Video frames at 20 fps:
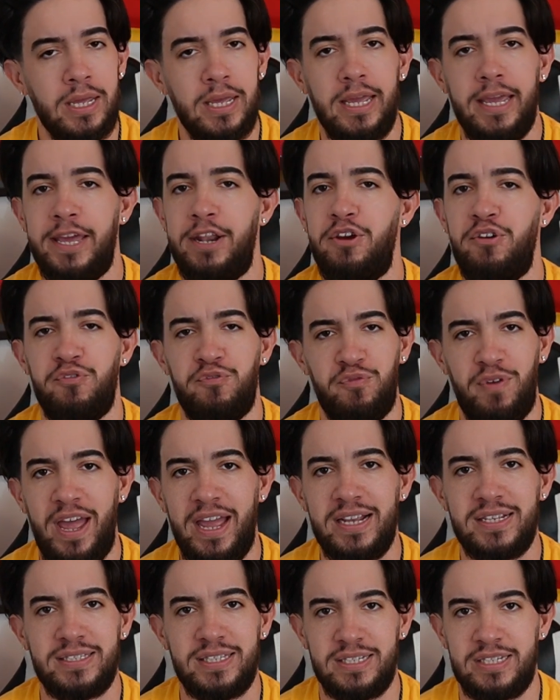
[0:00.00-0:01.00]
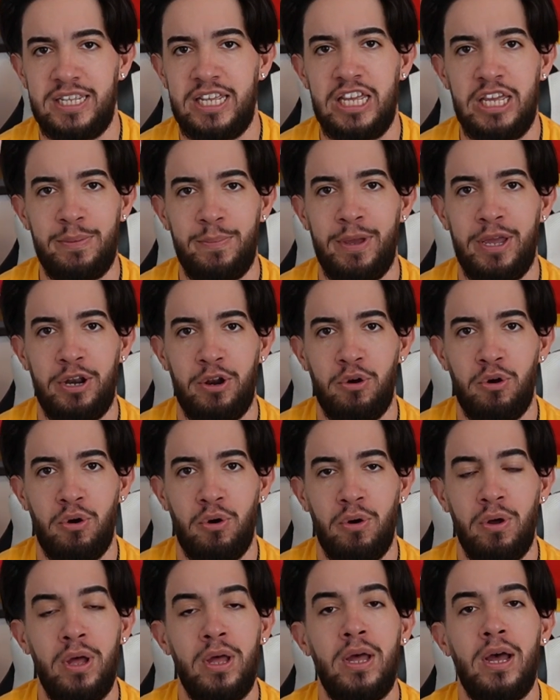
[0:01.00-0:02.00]
it affects the team in
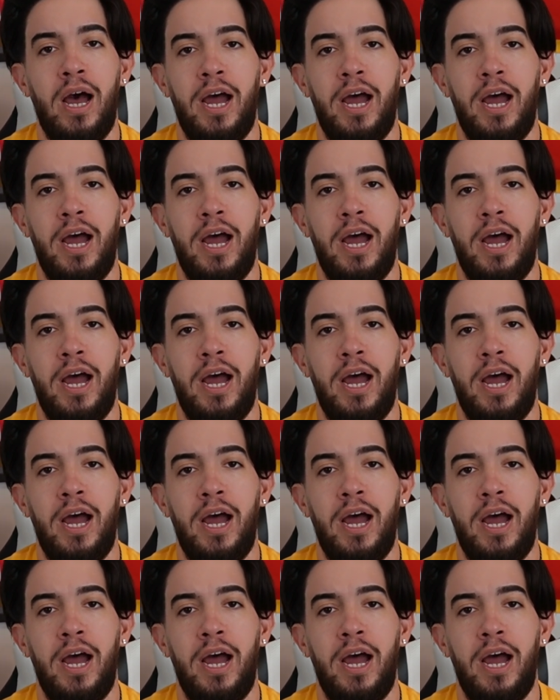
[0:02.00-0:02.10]
whole.